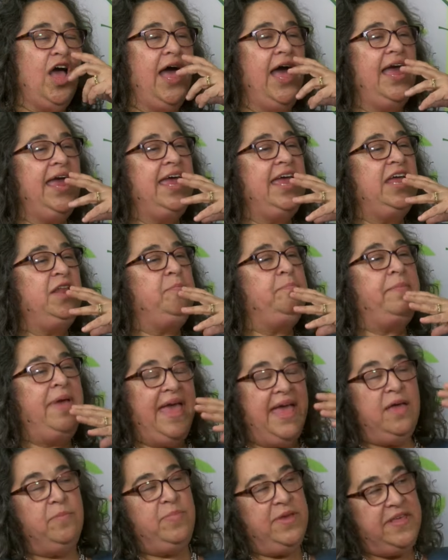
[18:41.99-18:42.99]
I, it
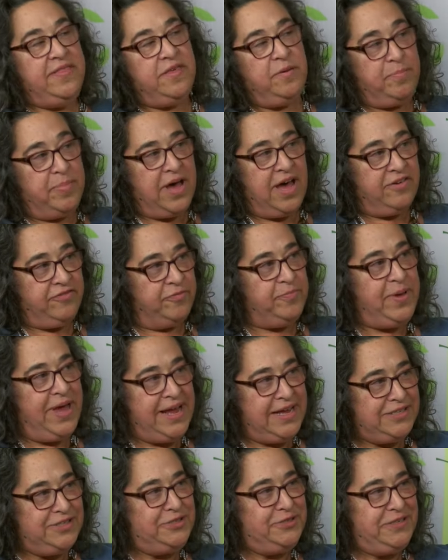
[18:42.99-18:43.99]
may be the puff
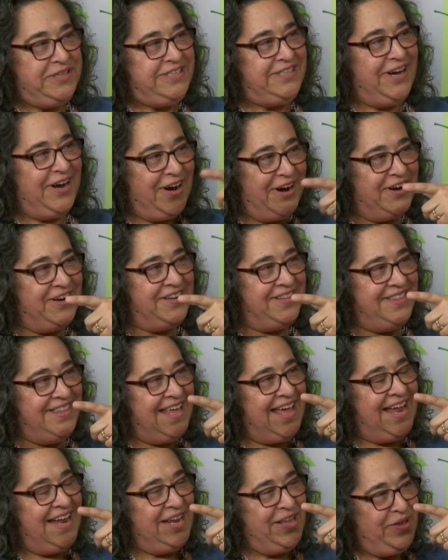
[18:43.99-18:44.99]
pastry tart
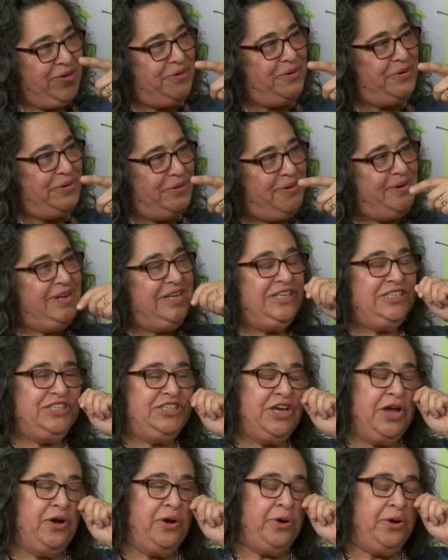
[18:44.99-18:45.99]
that you sure.
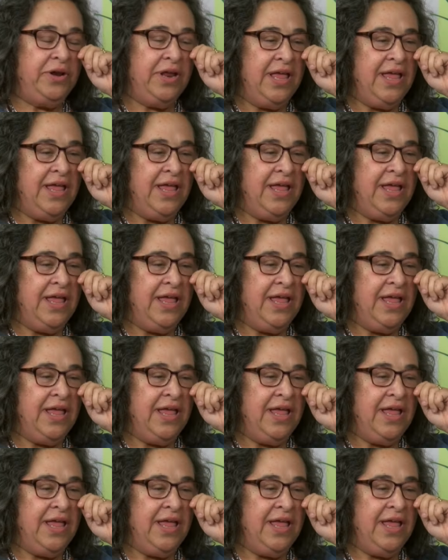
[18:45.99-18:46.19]
showed. Oh